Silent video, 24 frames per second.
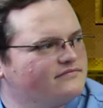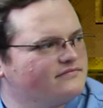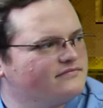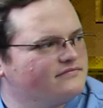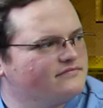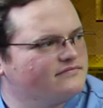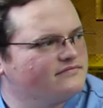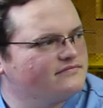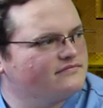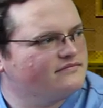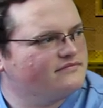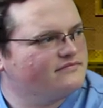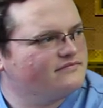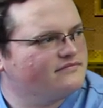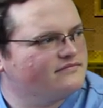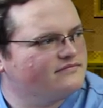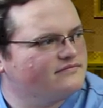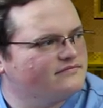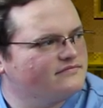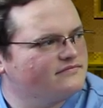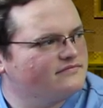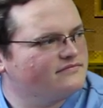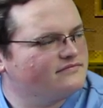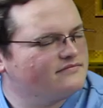
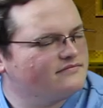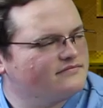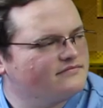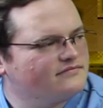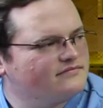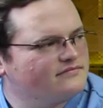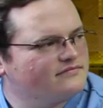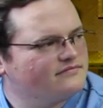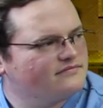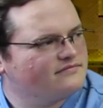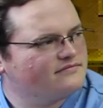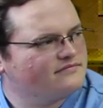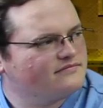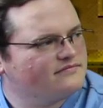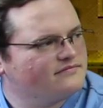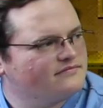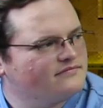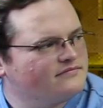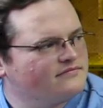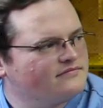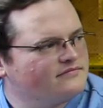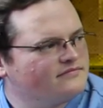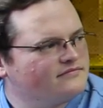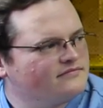
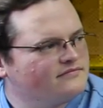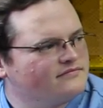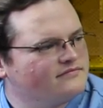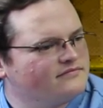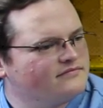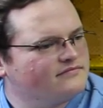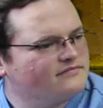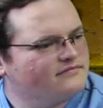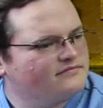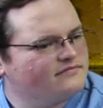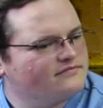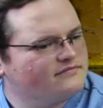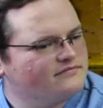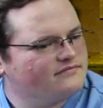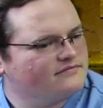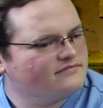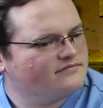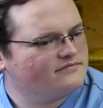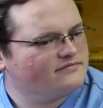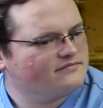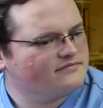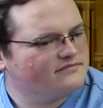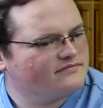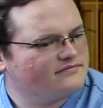
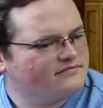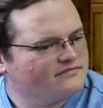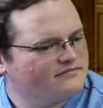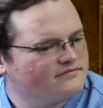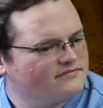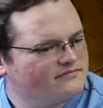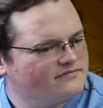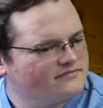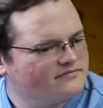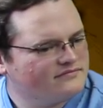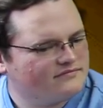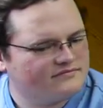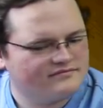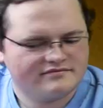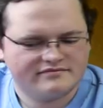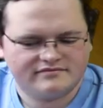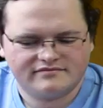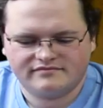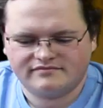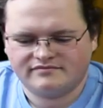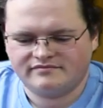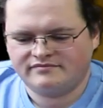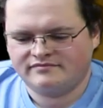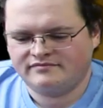
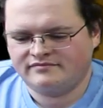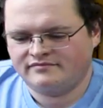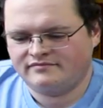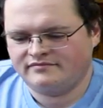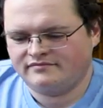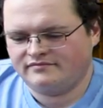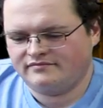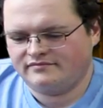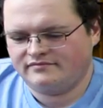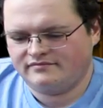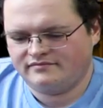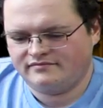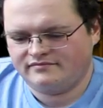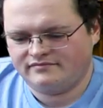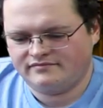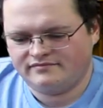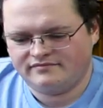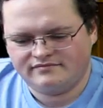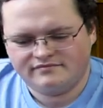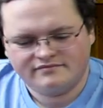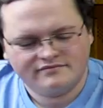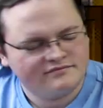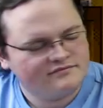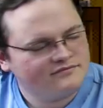
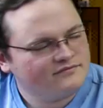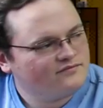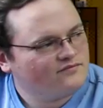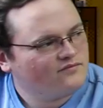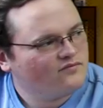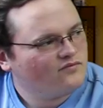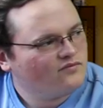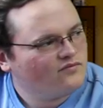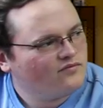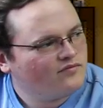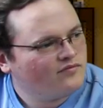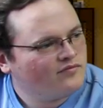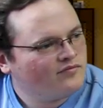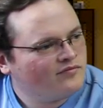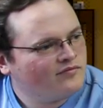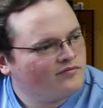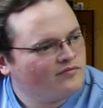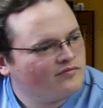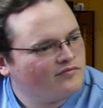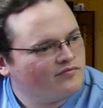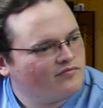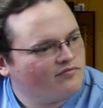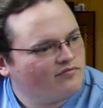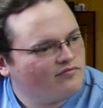
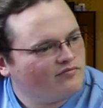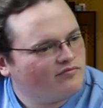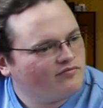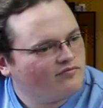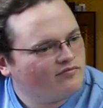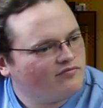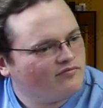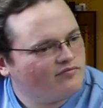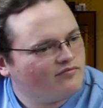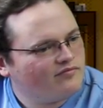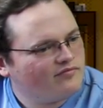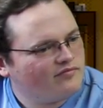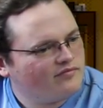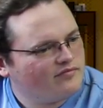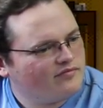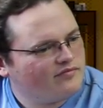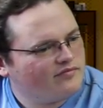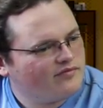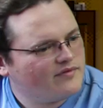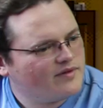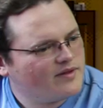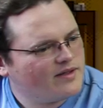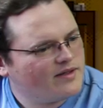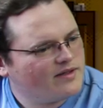
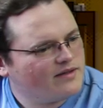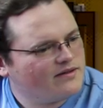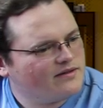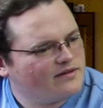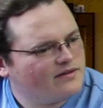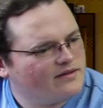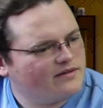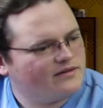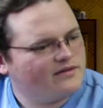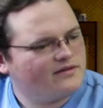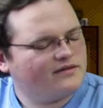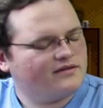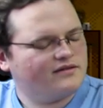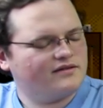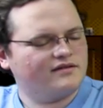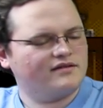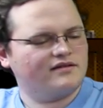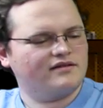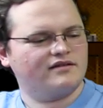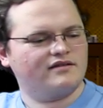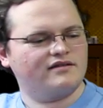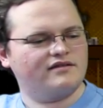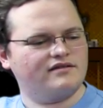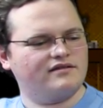(silent)